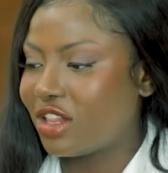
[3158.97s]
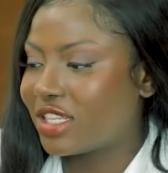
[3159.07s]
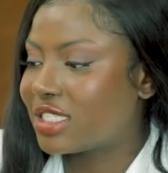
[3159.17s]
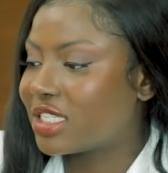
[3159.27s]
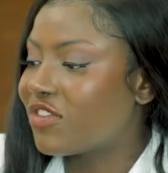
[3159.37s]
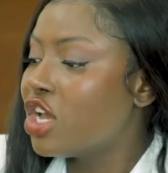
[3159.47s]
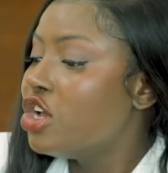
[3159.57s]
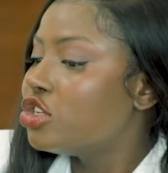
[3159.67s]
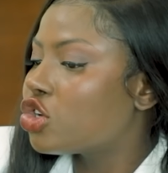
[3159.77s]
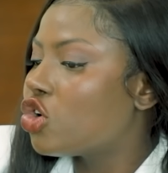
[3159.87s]
all this stuff.
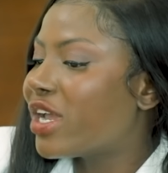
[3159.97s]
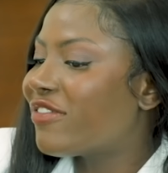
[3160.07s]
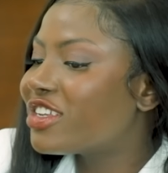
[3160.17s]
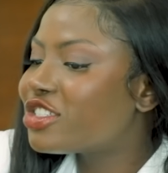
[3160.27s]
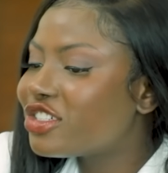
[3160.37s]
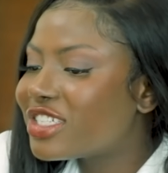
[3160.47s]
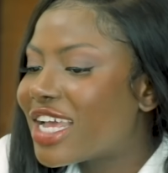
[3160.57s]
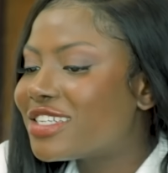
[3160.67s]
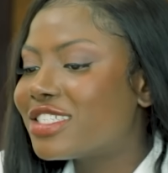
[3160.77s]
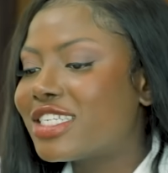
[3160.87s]
So if the surgeon
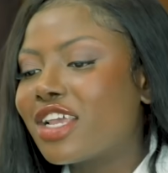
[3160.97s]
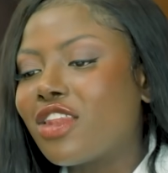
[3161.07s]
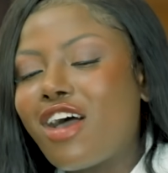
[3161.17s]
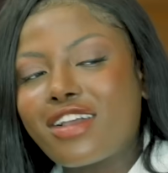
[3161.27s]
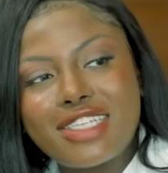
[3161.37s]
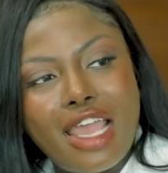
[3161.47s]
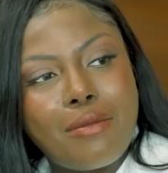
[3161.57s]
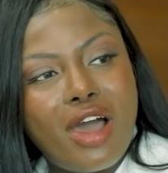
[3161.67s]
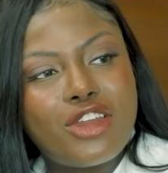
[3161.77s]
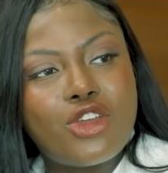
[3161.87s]
has to take longer
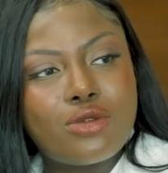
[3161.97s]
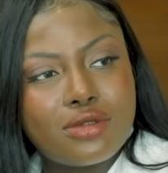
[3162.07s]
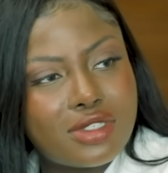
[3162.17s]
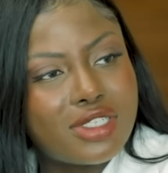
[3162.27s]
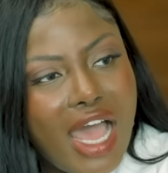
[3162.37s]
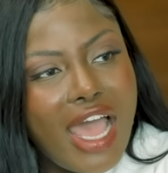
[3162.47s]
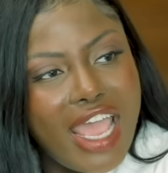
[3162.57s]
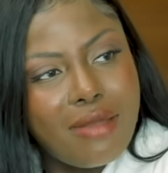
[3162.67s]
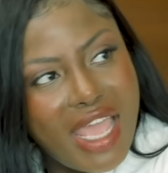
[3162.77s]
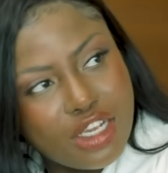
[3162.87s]
time on you,
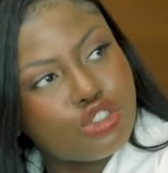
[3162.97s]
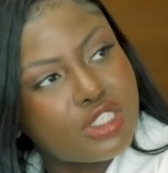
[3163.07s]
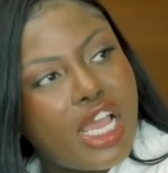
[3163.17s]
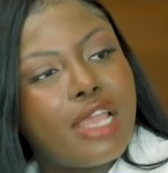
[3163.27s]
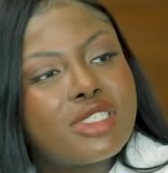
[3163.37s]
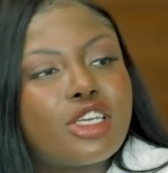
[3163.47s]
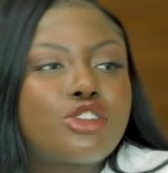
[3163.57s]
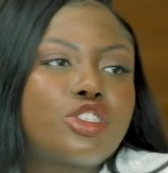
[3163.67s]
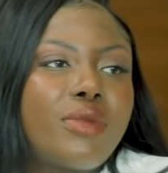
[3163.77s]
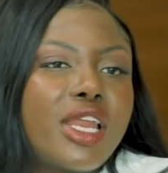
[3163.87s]
time, extra time yeah, is
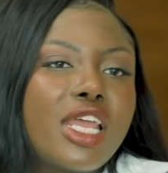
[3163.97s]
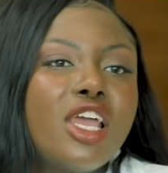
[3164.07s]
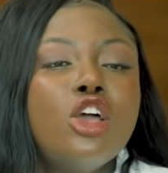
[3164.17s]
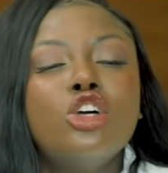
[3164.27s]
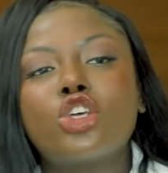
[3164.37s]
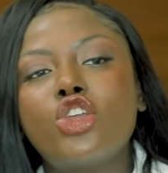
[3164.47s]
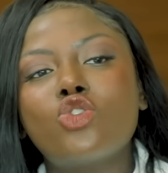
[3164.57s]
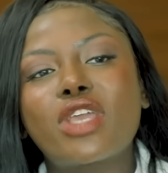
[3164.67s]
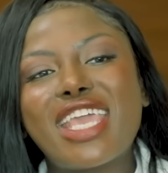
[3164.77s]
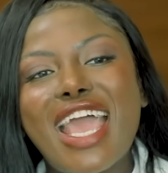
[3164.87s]
extra money. money. So
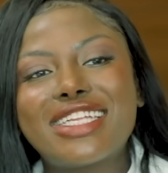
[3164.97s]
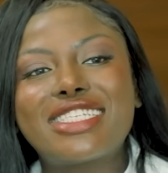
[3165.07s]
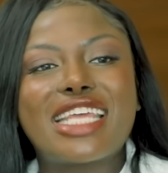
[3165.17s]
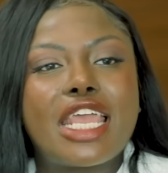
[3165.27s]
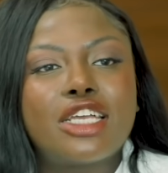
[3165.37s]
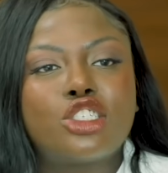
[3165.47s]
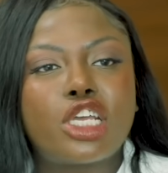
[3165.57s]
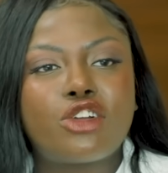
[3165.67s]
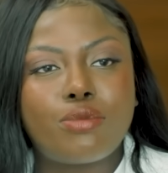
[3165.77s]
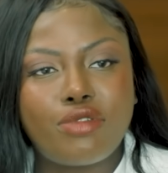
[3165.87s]
you can't say a
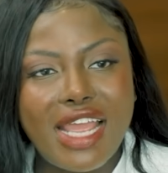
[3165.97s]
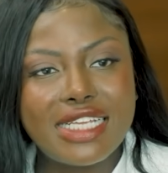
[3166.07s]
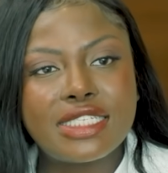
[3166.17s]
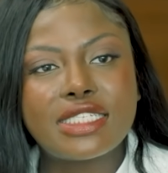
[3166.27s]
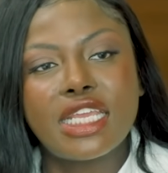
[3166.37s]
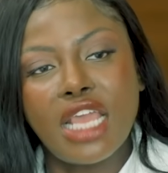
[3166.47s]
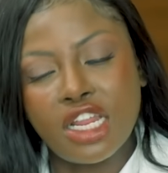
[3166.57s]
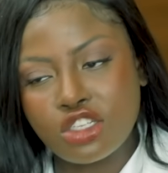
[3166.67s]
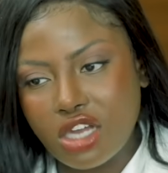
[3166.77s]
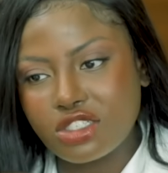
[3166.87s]
general price.
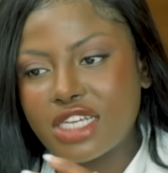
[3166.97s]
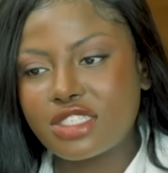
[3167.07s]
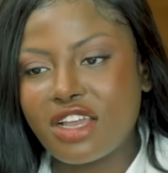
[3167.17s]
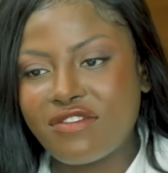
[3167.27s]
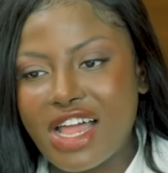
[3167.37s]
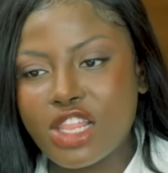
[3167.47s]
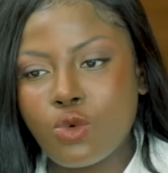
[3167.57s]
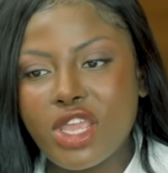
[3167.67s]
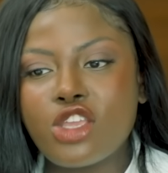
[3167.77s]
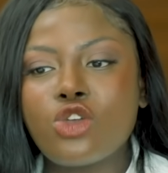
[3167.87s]
A doctor has to
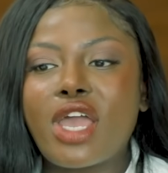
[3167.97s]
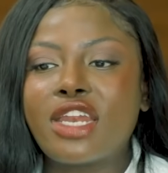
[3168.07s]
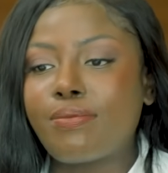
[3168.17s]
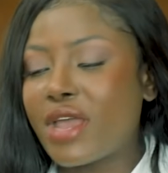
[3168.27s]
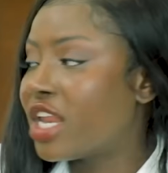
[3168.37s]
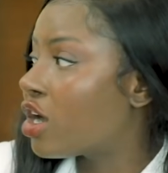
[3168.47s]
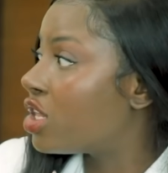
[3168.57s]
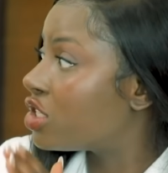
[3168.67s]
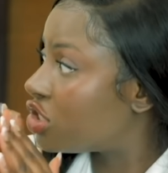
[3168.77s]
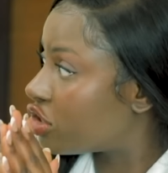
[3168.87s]
evaluate you, and depending
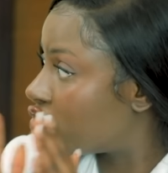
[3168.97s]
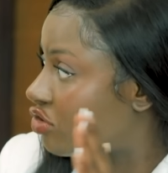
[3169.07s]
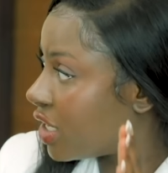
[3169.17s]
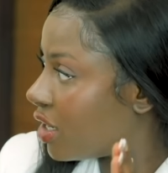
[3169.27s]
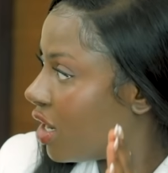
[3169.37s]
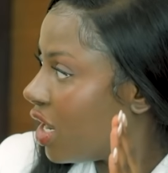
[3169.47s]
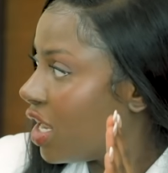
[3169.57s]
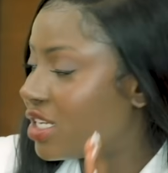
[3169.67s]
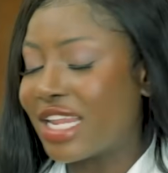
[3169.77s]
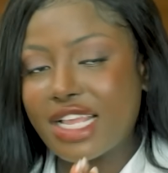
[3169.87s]
on the surgery,
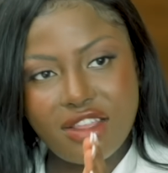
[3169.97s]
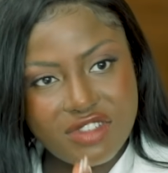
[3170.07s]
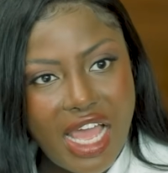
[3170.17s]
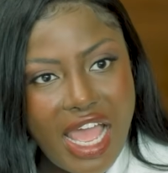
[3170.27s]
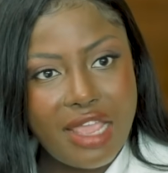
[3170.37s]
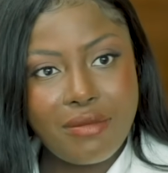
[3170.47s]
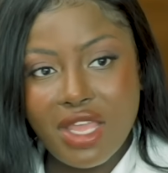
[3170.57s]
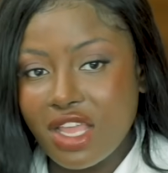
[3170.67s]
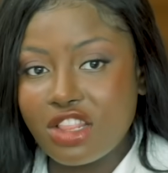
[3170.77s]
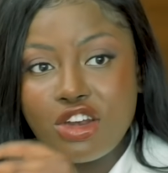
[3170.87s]
length of time,
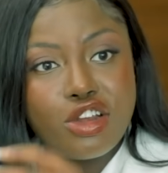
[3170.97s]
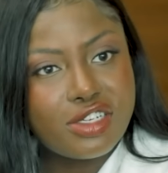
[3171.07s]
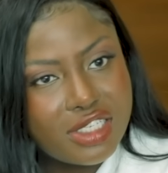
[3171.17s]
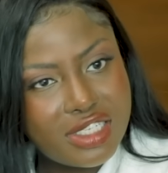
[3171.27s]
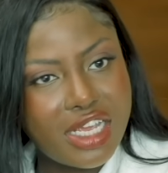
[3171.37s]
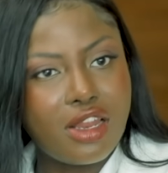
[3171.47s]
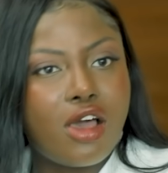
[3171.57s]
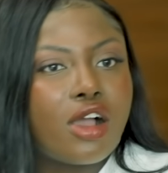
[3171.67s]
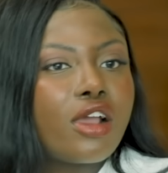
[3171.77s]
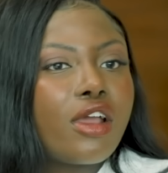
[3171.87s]
the nurses stay
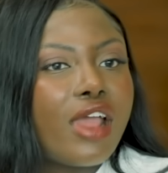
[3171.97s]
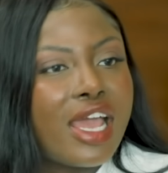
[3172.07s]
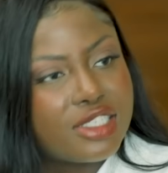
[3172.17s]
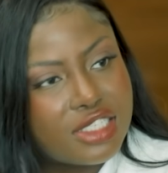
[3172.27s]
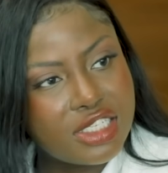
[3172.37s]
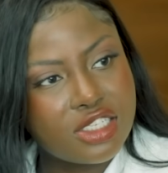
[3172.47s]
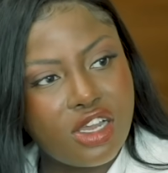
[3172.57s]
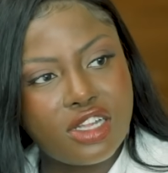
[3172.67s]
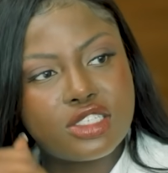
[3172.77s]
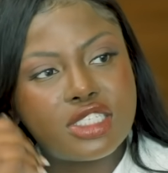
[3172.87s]
longer, yes.
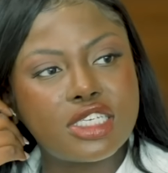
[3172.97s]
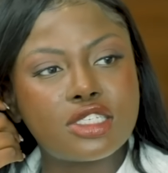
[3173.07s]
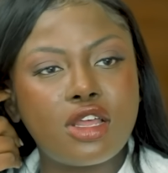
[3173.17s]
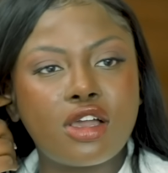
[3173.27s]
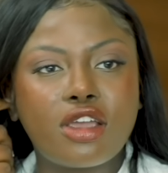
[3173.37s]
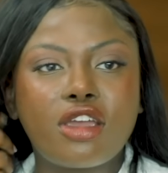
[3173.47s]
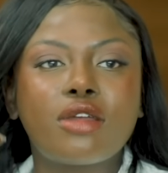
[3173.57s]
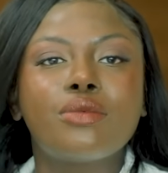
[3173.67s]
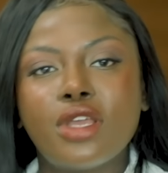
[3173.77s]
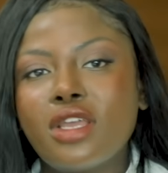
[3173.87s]
anesthesiologist stays yeah. longer.